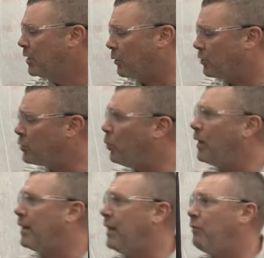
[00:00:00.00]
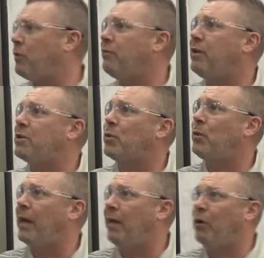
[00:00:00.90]
So I just wanted to give you a
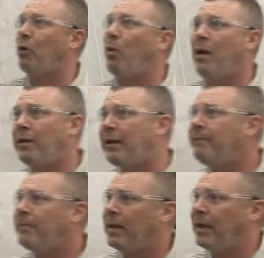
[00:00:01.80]
visual at the quality